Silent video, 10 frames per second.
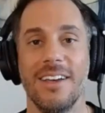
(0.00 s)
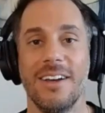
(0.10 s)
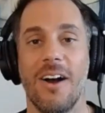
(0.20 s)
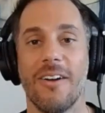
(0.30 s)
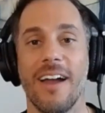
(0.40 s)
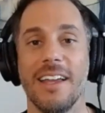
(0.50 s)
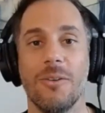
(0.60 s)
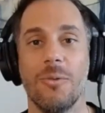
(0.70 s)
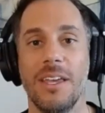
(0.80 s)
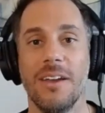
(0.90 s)
All
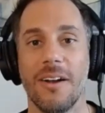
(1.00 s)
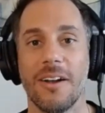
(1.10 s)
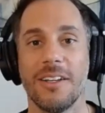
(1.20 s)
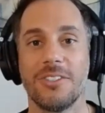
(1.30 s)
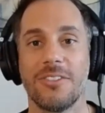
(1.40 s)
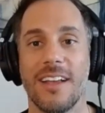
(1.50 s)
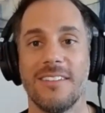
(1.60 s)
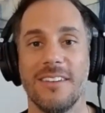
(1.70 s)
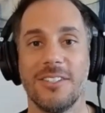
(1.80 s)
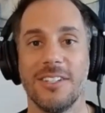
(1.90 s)
right, we are going to
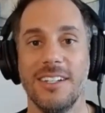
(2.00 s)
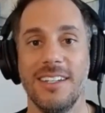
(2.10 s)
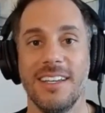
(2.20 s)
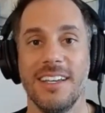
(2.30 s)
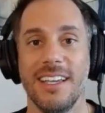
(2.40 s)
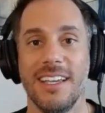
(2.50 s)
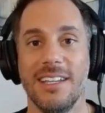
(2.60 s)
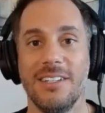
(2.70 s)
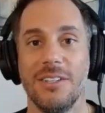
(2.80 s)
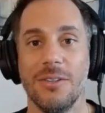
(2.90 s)
transition
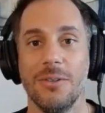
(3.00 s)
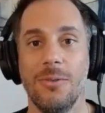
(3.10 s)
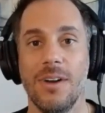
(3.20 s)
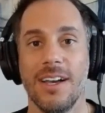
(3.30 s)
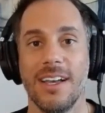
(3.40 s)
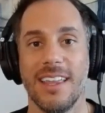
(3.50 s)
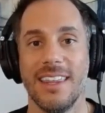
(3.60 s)
into